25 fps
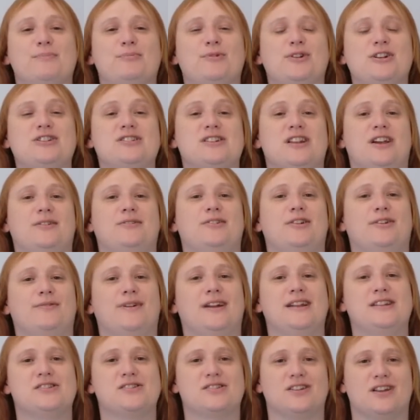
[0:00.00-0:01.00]
bridge loan
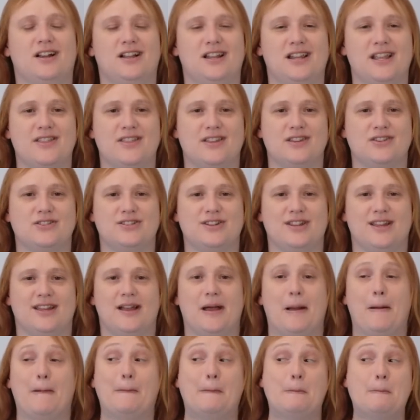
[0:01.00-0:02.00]
arranged earlier this
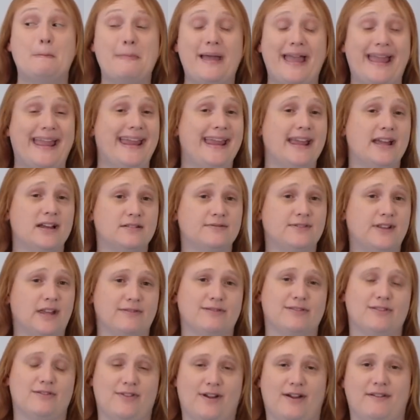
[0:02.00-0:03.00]
year may have
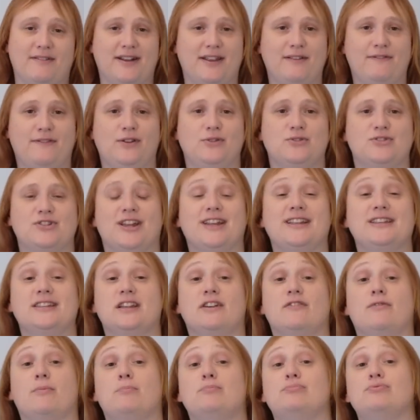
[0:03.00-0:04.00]
given Faraday Future
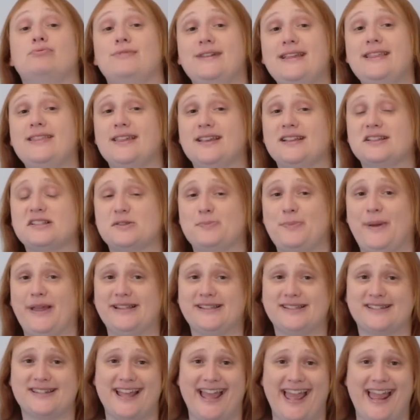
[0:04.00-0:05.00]
enough breathing
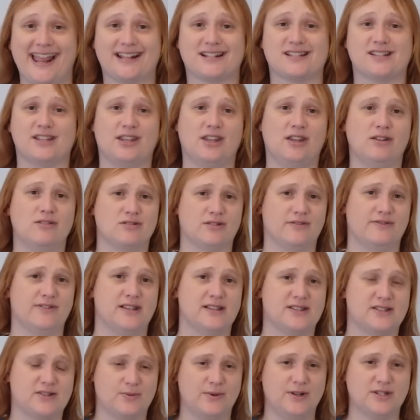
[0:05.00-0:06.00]
space to execute on
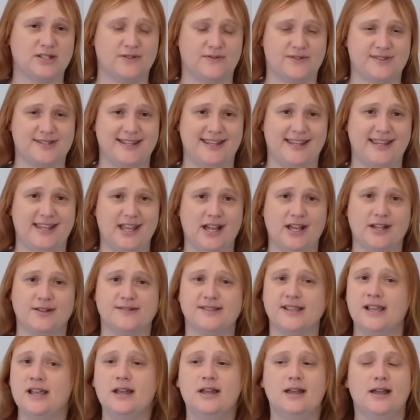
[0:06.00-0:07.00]
this switch of
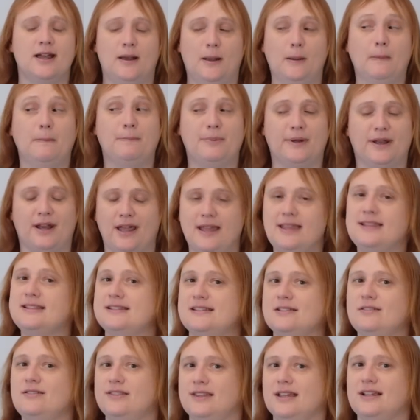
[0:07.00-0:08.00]
CEOs, but I
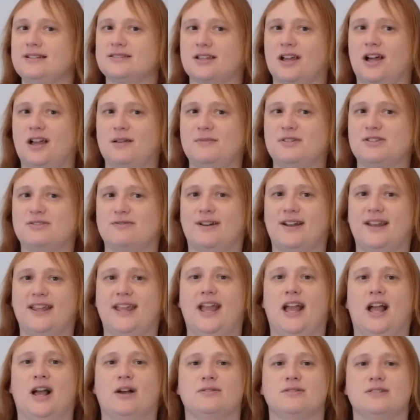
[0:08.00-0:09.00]
still think time is running
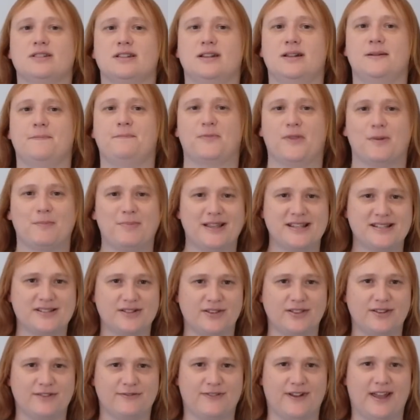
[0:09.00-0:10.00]
out. Based
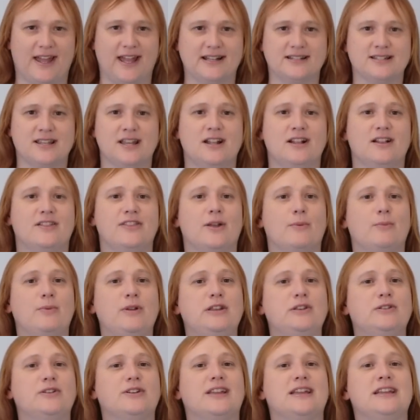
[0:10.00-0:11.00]
on the fact that we
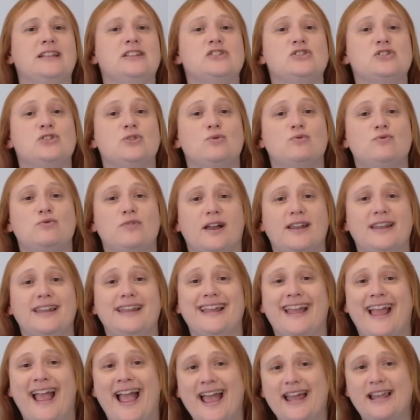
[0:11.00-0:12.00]
look into
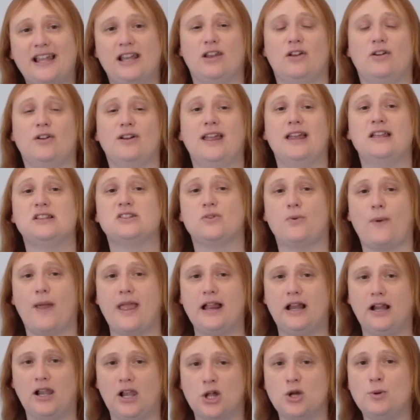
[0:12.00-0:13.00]
running headlong into
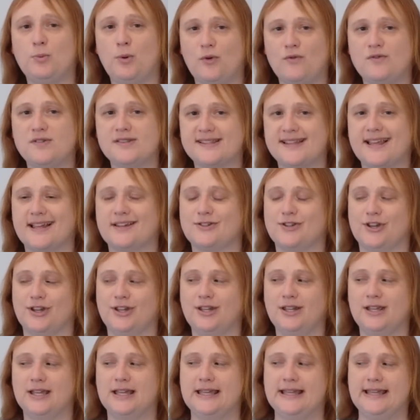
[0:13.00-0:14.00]
a global
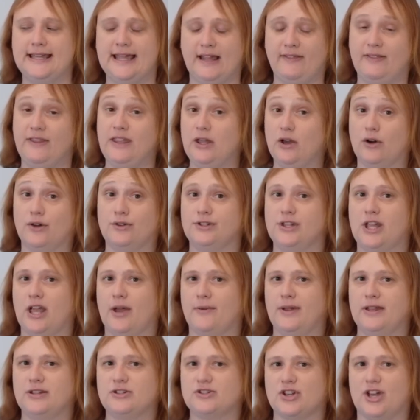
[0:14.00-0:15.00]
recession, and the
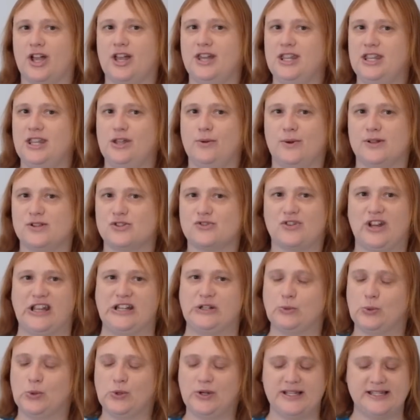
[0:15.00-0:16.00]
ongoing China-US
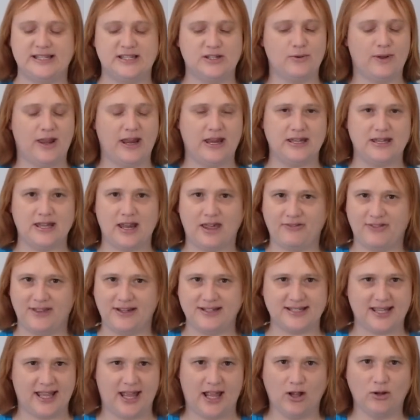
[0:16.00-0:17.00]
trade war is doing
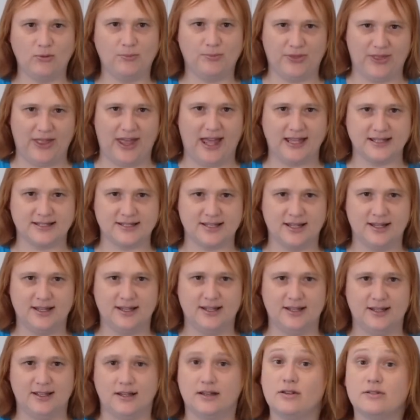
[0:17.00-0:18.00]
nothing to help that,
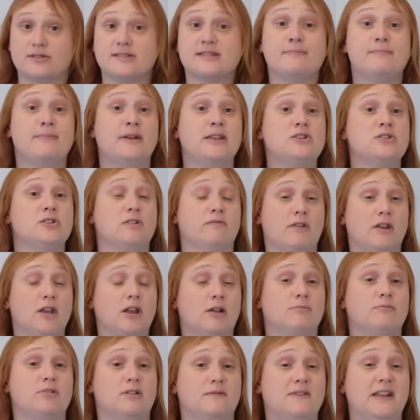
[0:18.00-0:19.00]
not to mention the
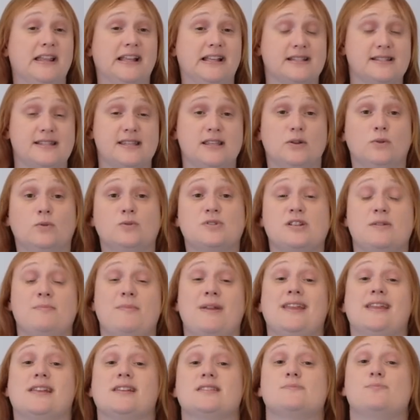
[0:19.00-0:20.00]
number of legacy
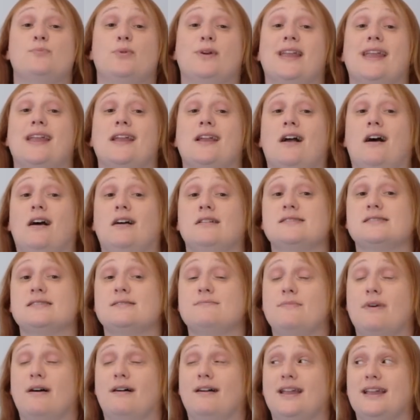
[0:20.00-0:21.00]
automakers bringing cars to
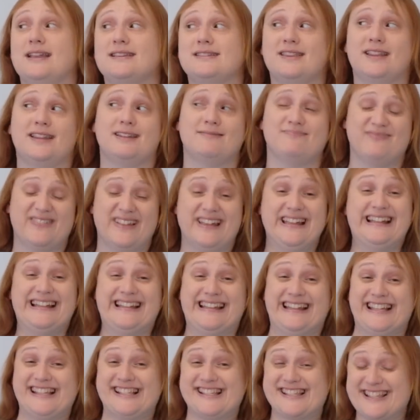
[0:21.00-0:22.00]
market that
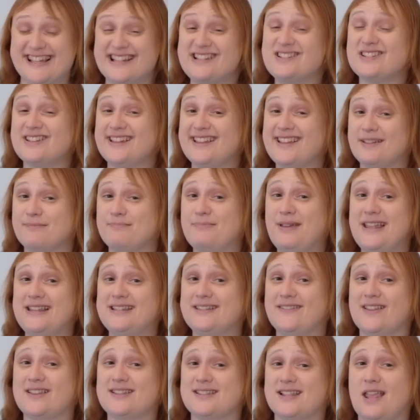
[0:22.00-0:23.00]
essentially compete
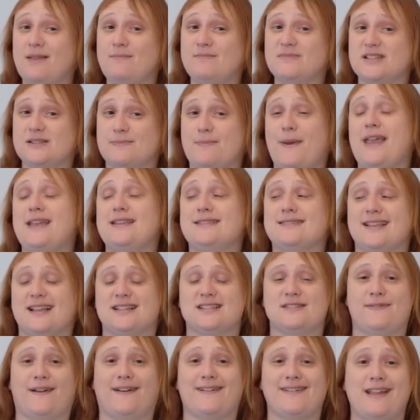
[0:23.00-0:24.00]
in the same space
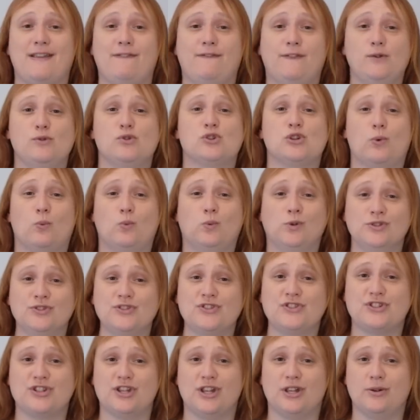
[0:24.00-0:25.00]
as Faraday Future
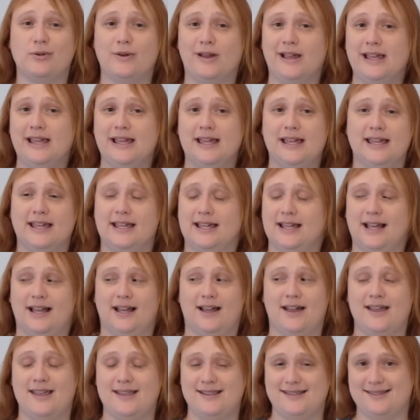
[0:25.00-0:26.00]
wants to,
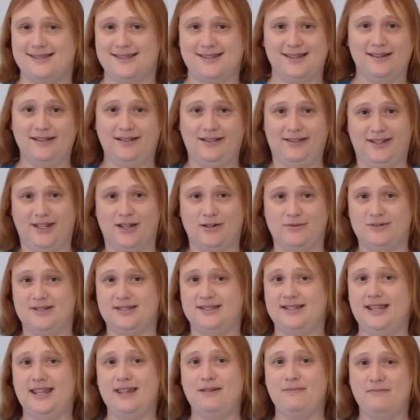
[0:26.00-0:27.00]
I still don't
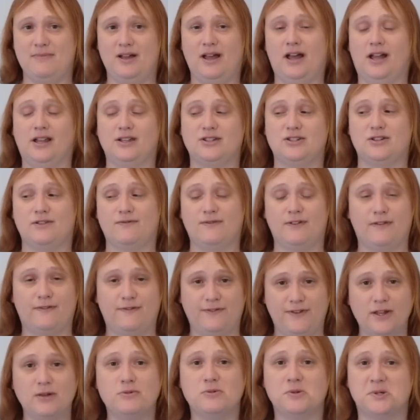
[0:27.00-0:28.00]
see much of a
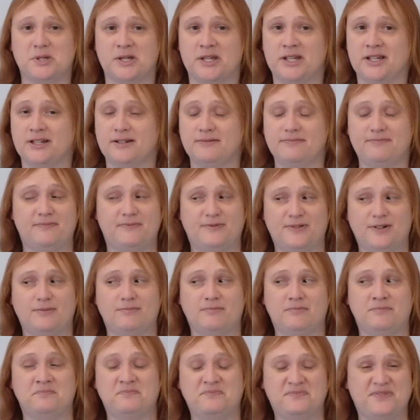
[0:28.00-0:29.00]
future
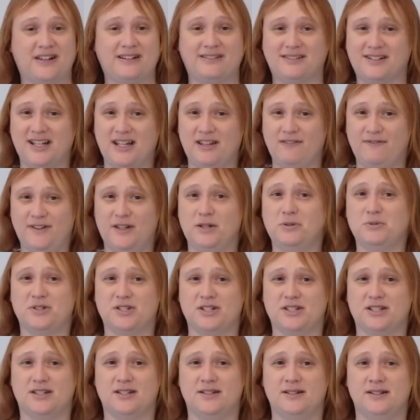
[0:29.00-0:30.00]
from Faraday
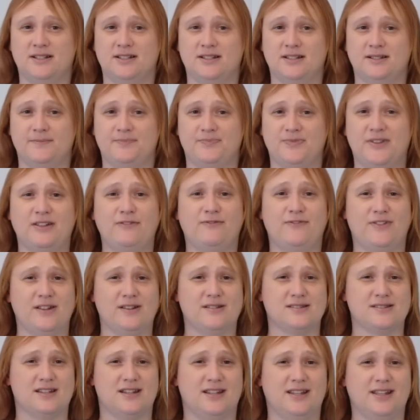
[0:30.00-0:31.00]
Future. It
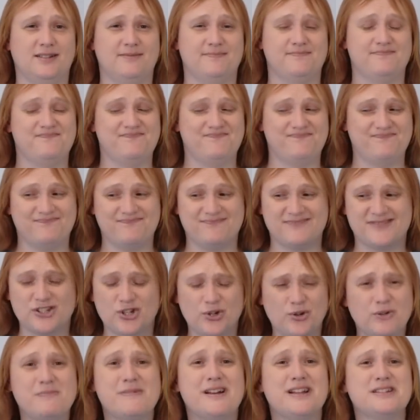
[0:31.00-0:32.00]
feels like
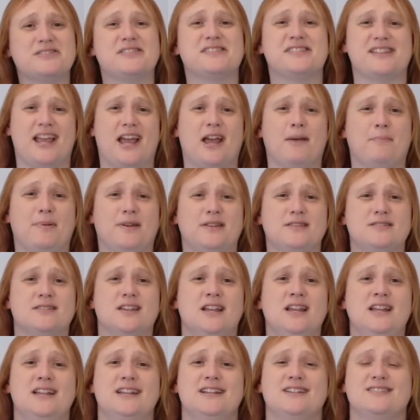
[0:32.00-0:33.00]
too much has happened,
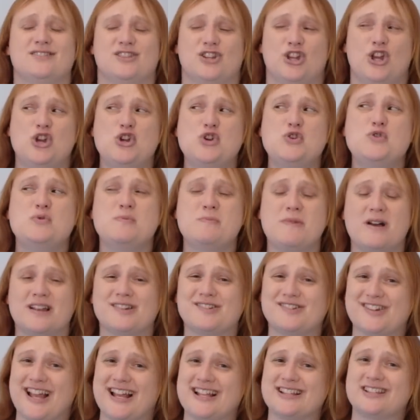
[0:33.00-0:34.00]
too
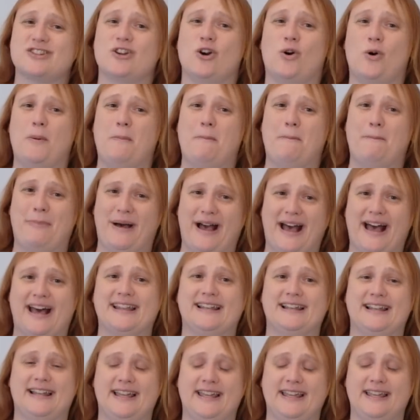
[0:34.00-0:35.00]
much has gone
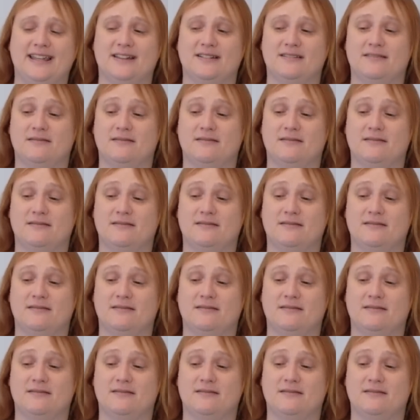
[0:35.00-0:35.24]
badly,